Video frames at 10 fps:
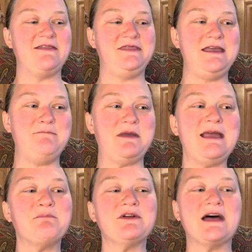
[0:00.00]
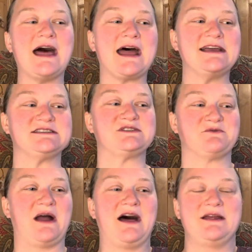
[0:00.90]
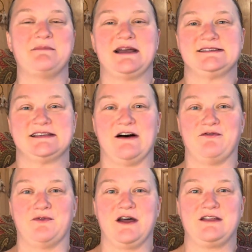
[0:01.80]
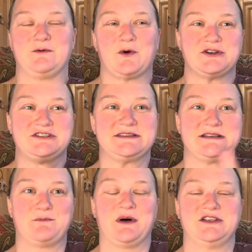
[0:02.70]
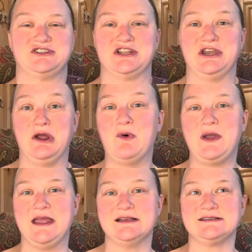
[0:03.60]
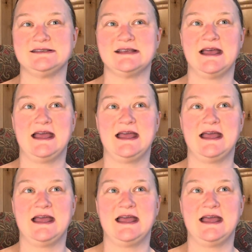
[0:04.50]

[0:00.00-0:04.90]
the people that I surrounded myself with were just a bunch of noise.